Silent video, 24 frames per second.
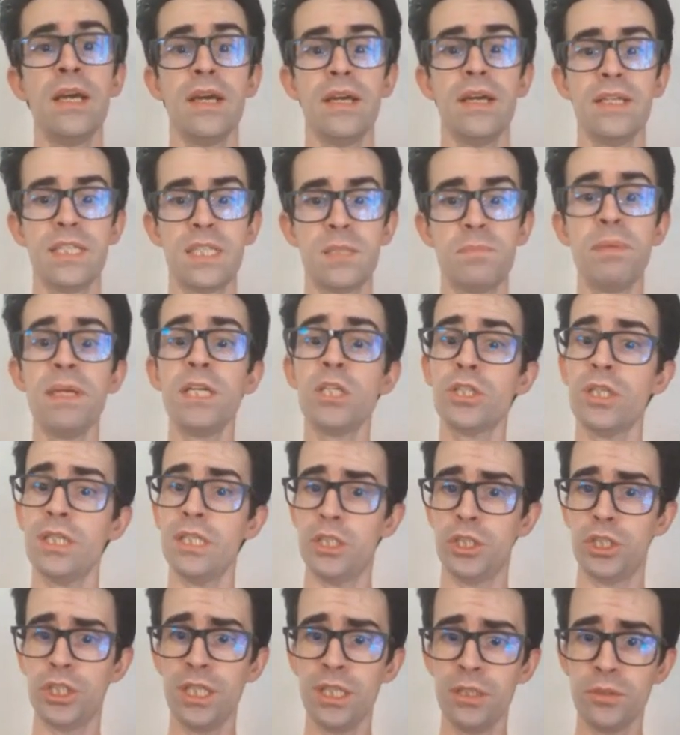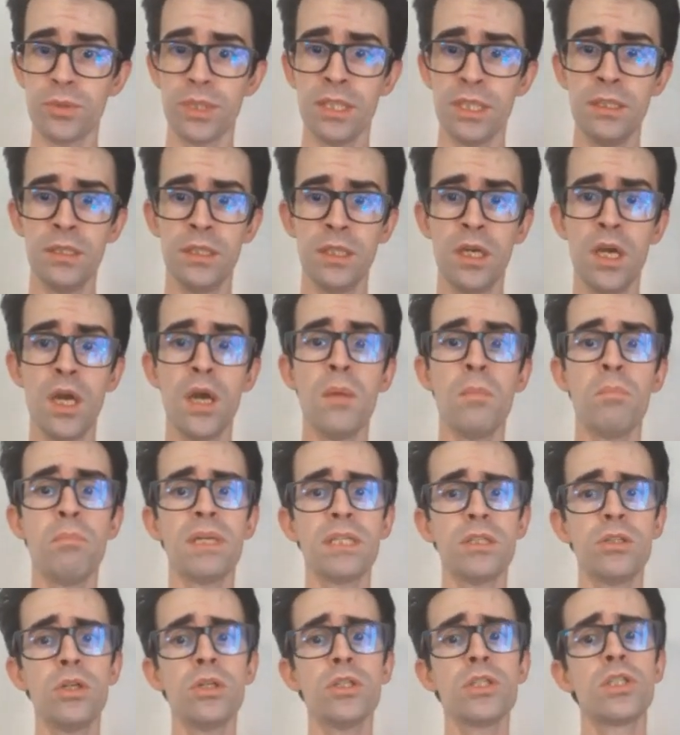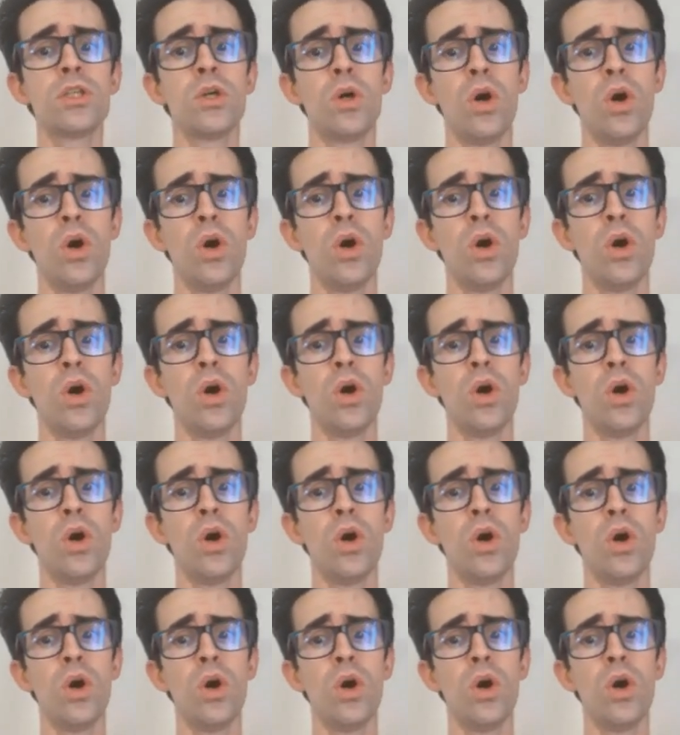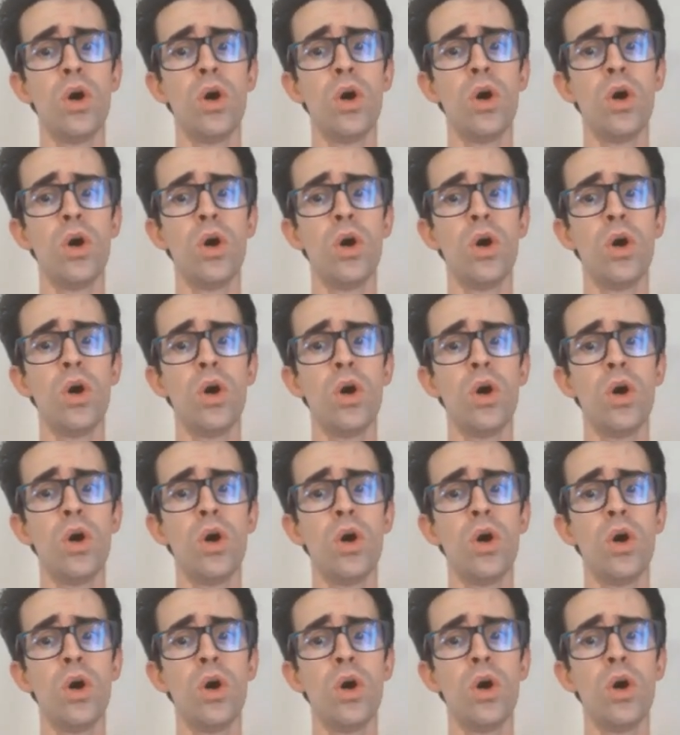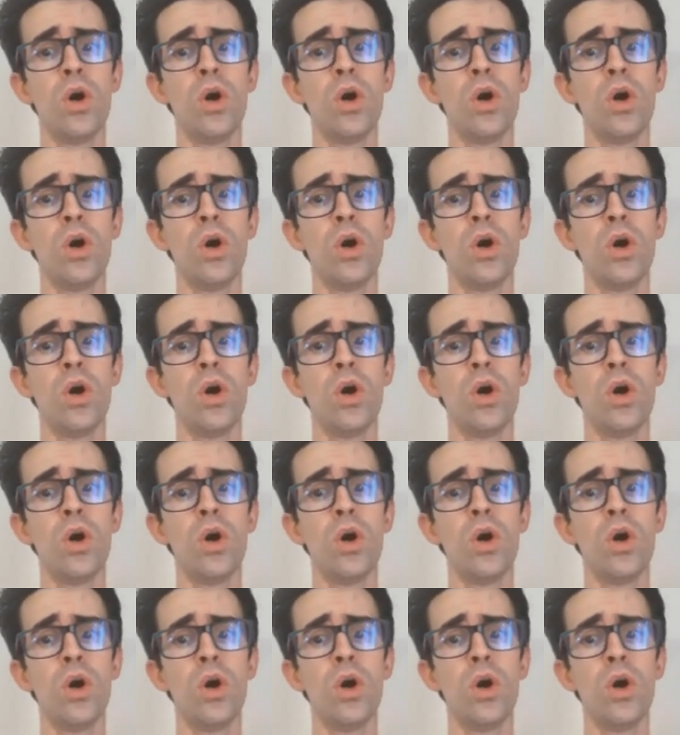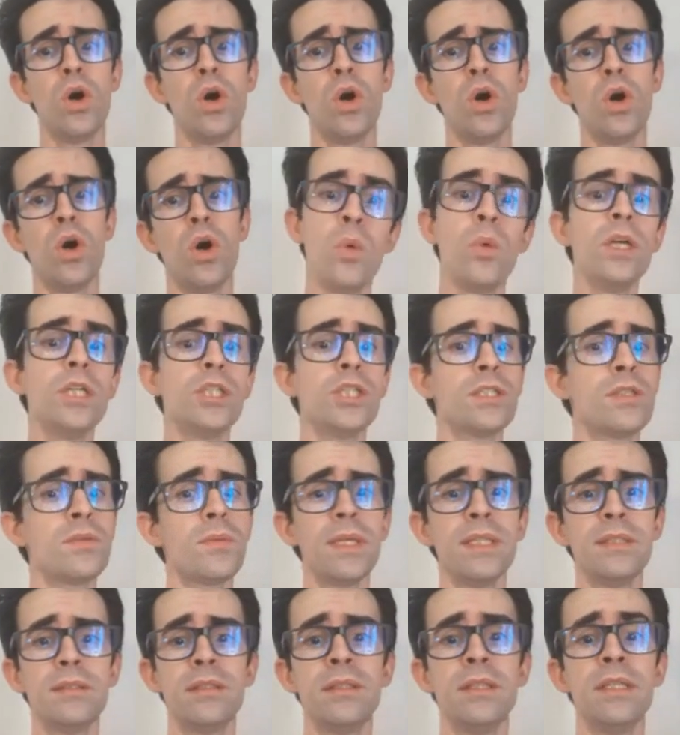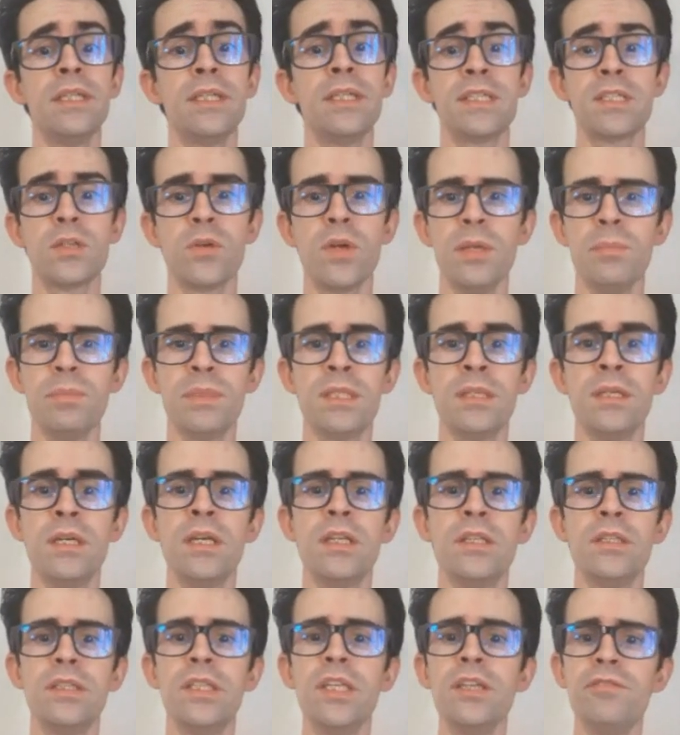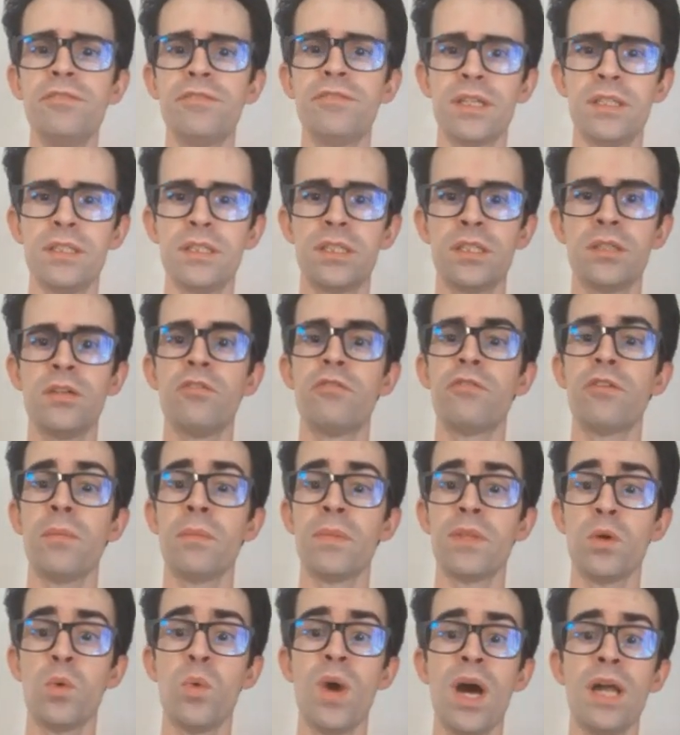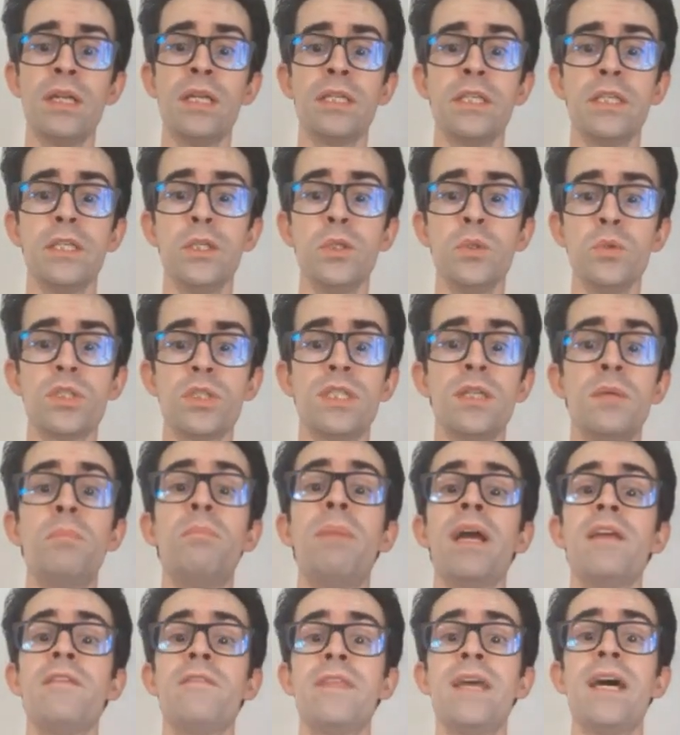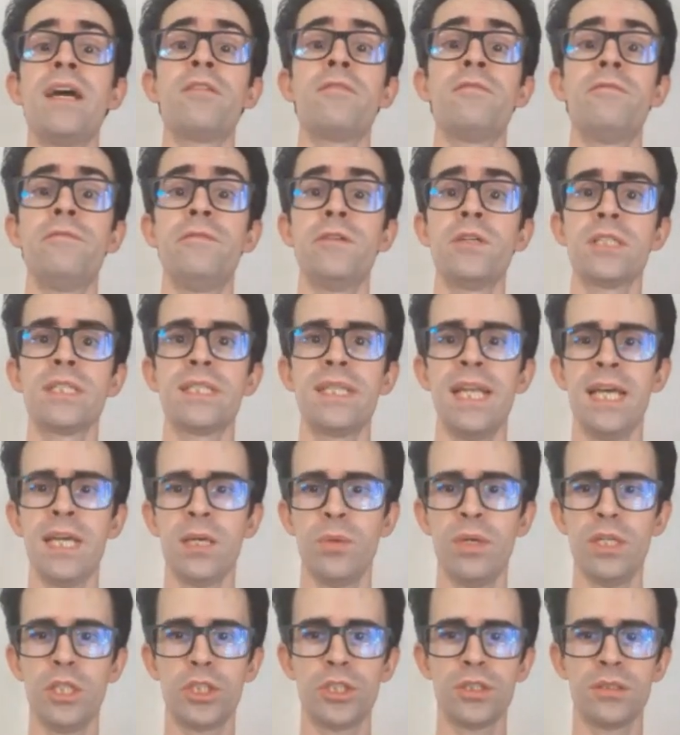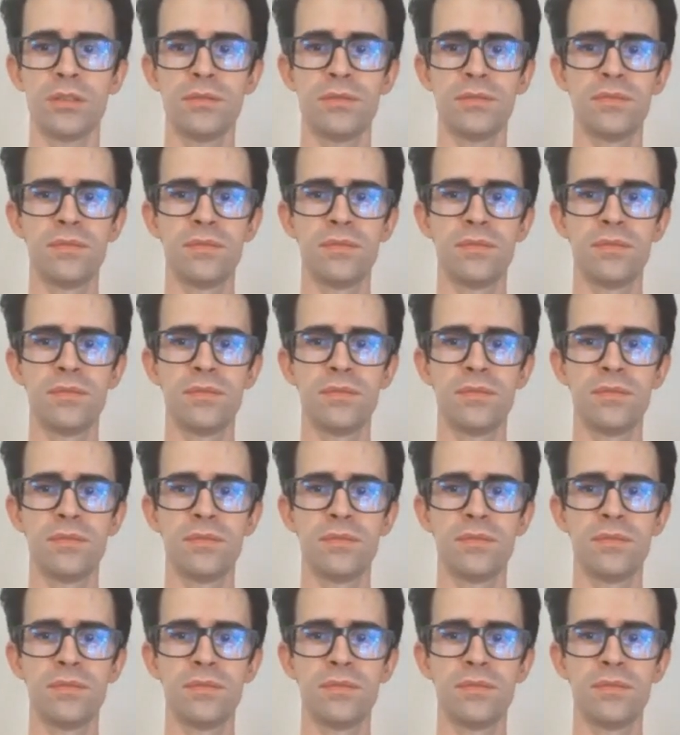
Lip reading: especially children, but also adults who have just started learning a new language which is written in a script different from the one used by their first language.